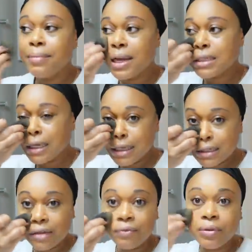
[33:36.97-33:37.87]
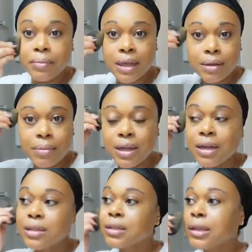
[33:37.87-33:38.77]
it makes it easy for me
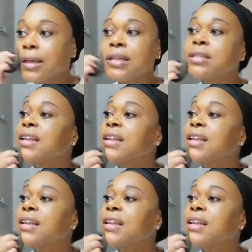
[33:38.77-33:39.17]
because the things